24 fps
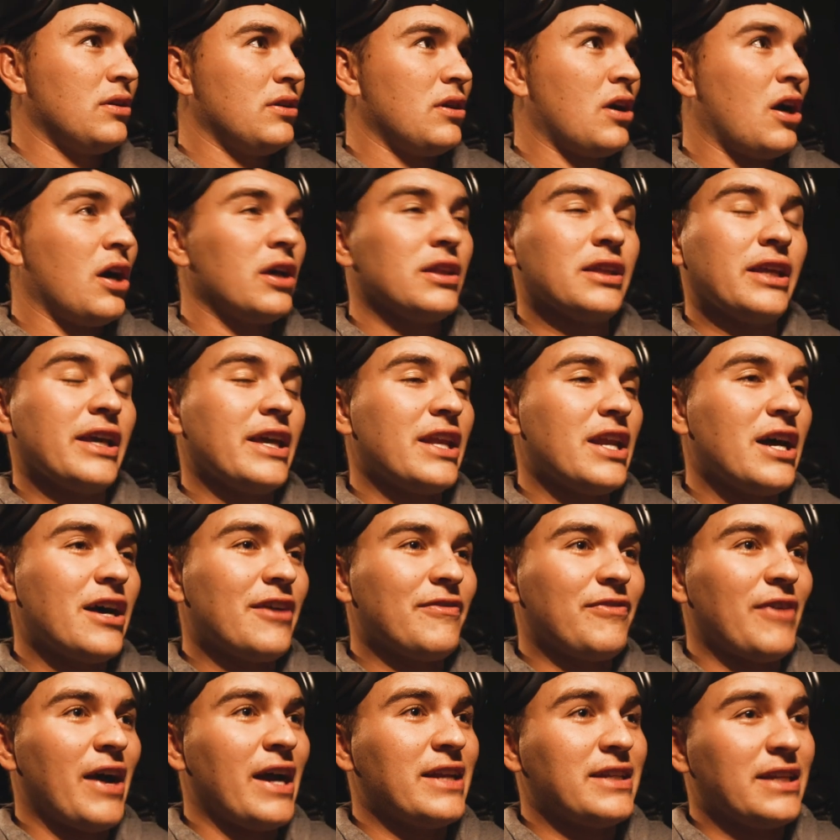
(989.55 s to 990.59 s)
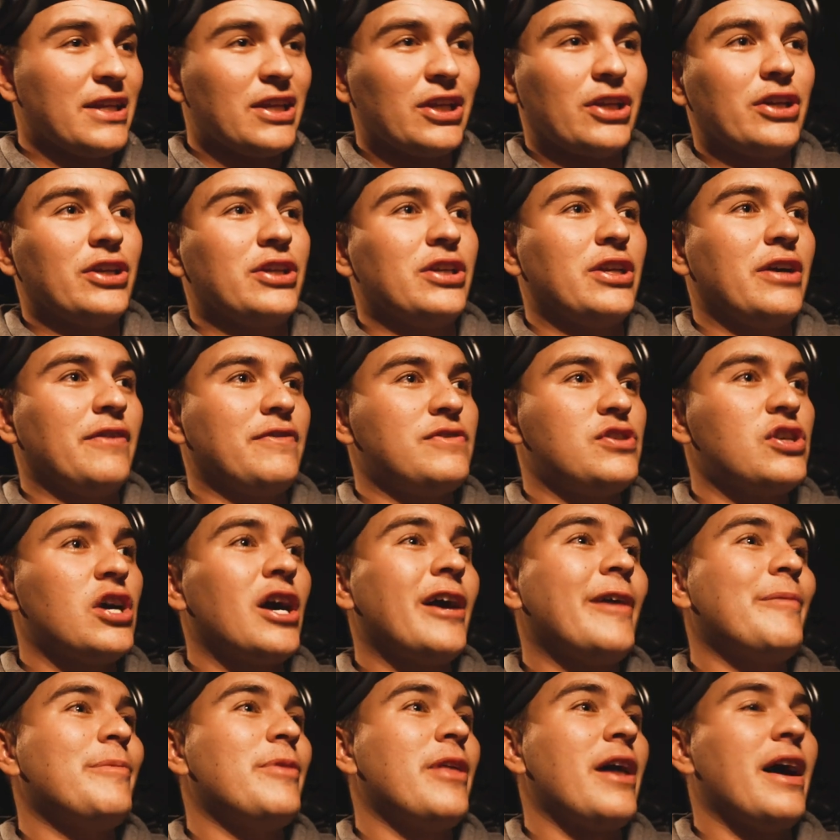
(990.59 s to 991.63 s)
Oddly enough, I did a good enough
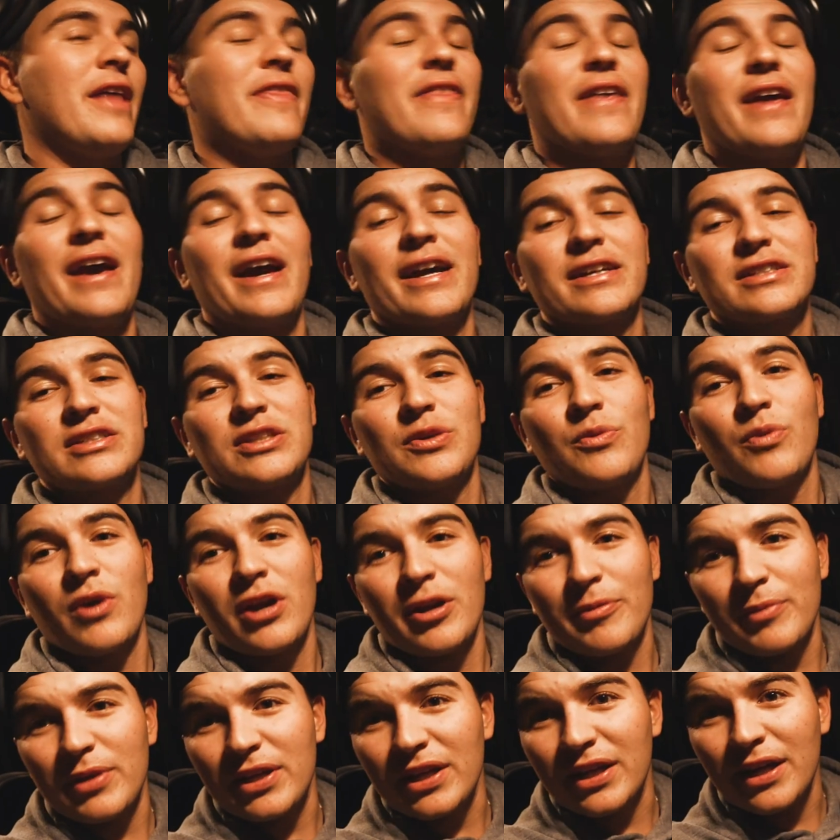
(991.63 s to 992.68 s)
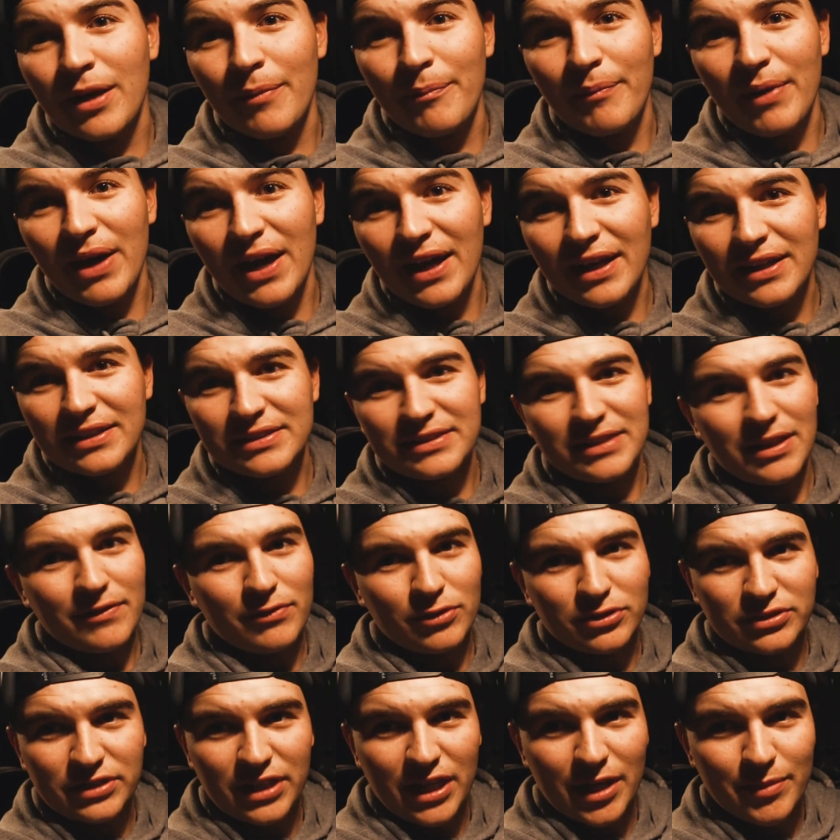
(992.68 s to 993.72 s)
job that they actually wanted me to come back
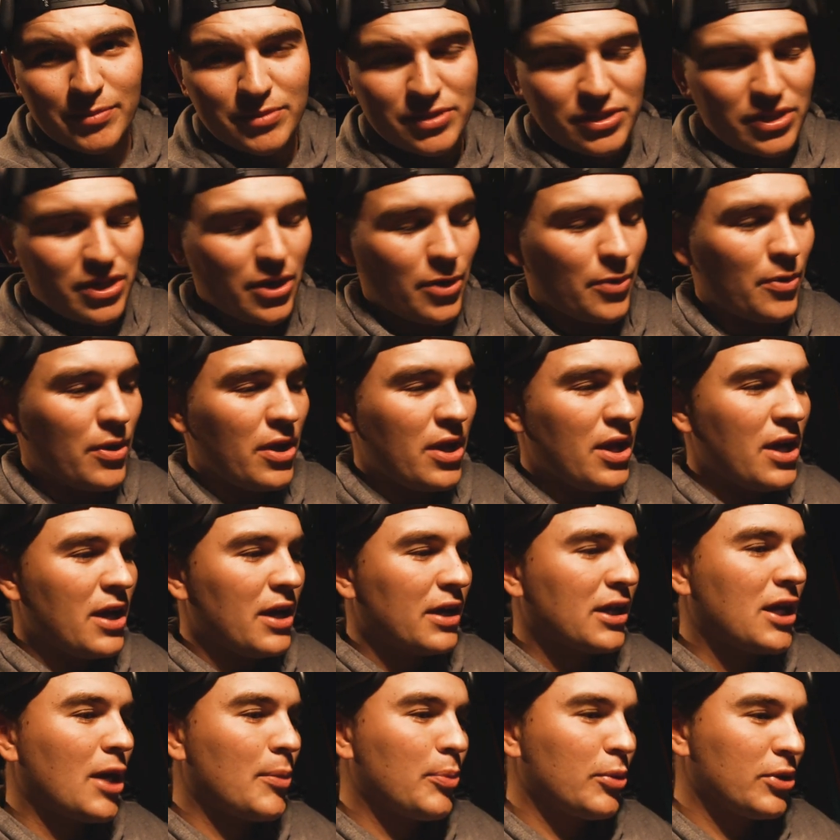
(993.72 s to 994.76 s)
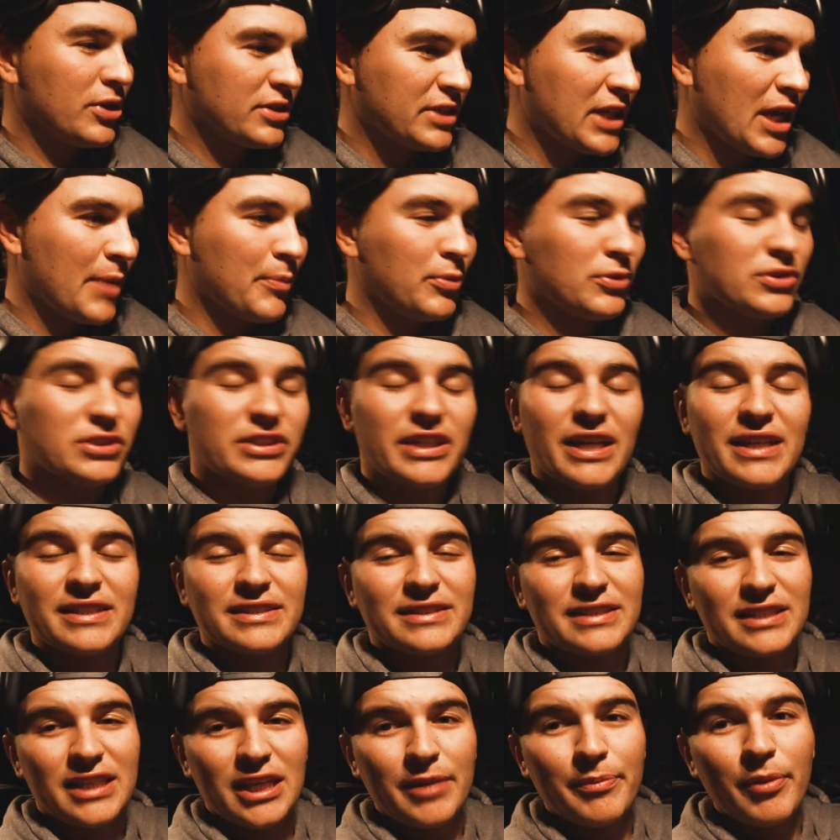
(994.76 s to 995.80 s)
several times. So a couple examples. Yes,
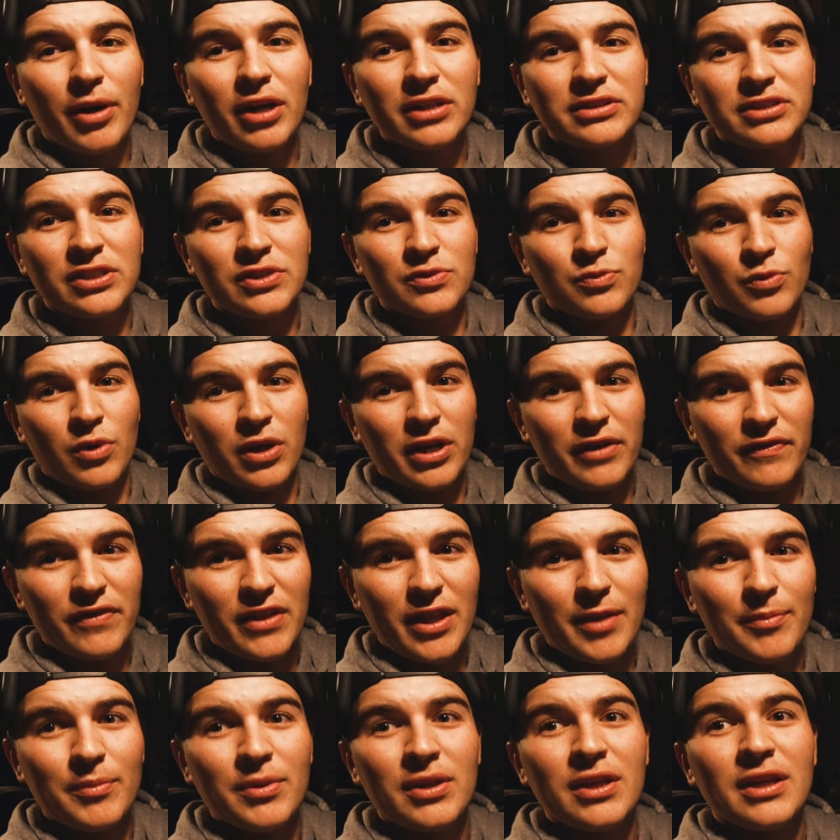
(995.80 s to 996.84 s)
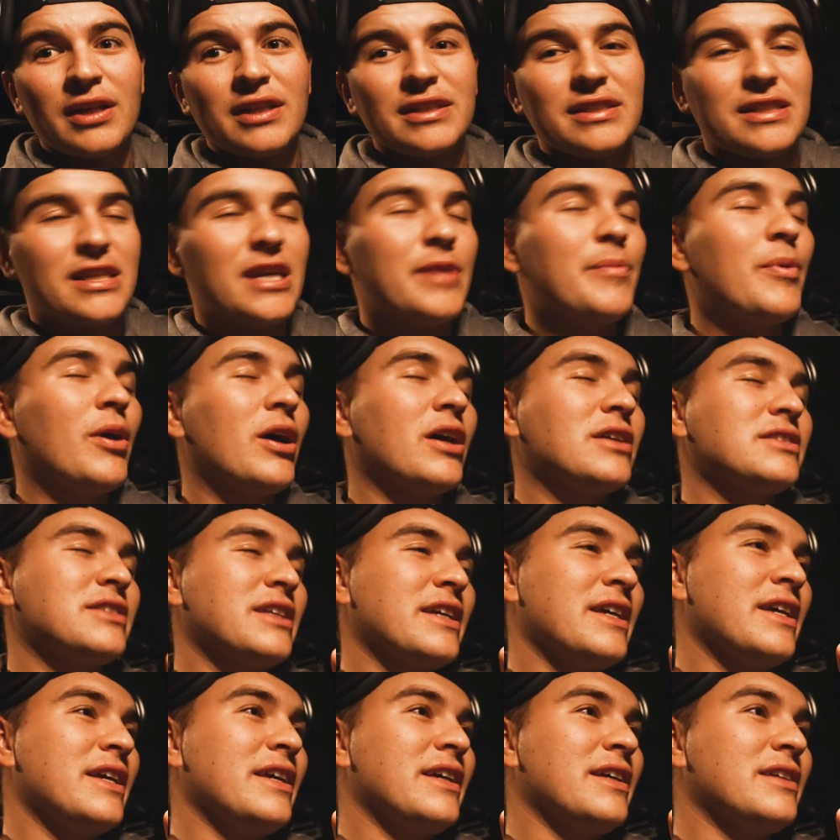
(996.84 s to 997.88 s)
T-Box is one of them. T-Box
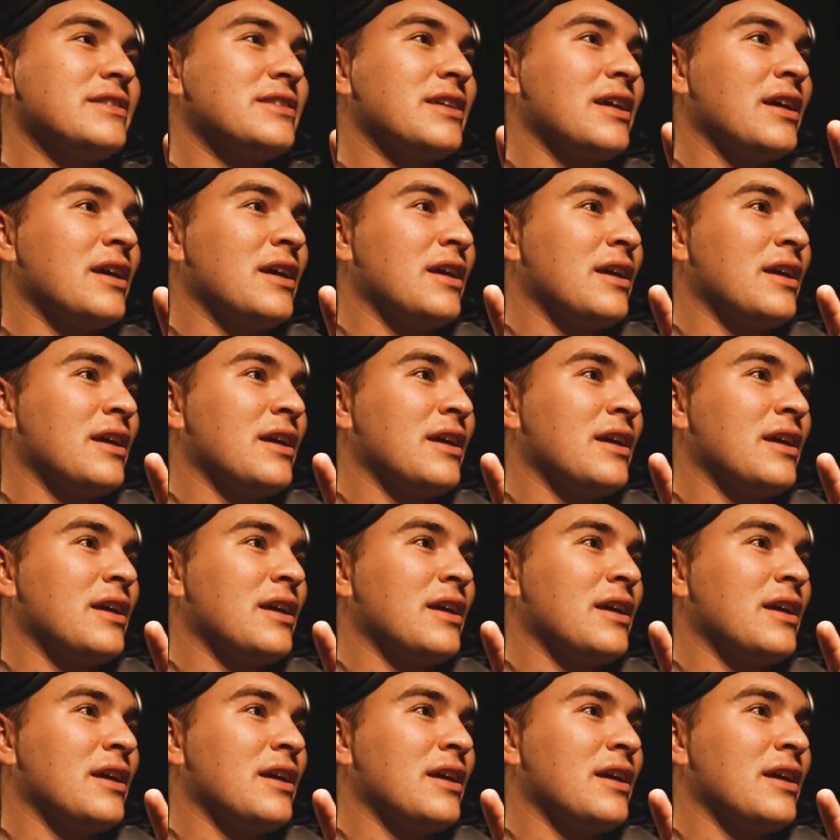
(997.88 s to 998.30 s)
is,